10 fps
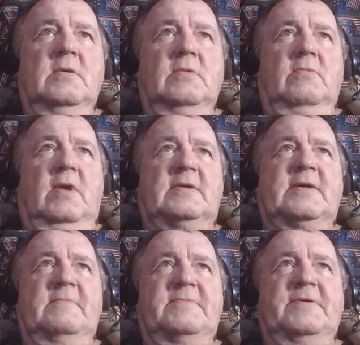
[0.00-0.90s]

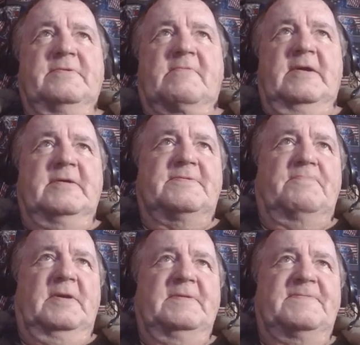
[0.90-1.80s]
Welcome to the greatest
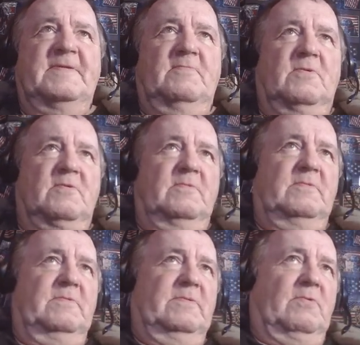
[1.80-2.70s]
place in
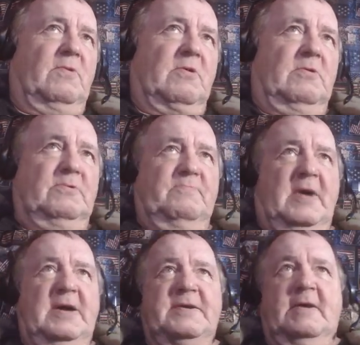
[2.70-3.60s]
the world,
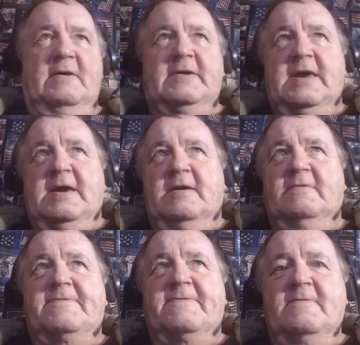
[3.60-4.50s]
my
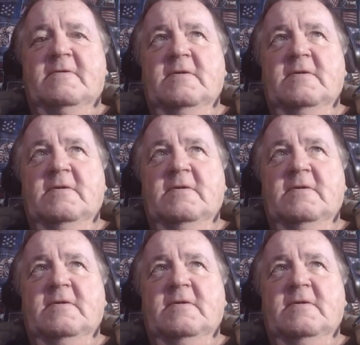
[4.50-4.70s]
doghouse.